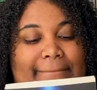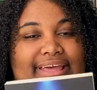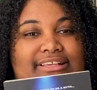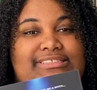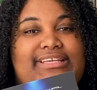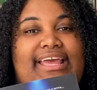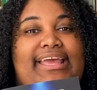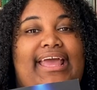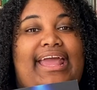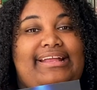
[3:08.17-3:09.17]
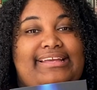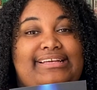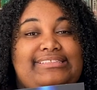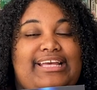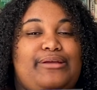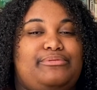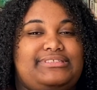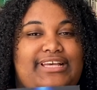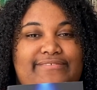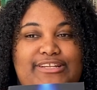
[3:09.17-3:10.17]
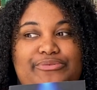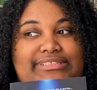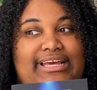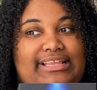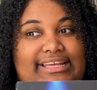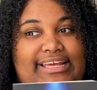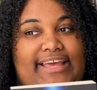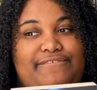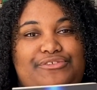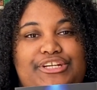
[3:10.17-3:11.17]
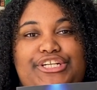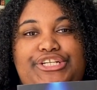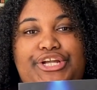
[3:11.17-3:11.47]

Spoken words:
It's a Hades and Persephone retelling, if you didn't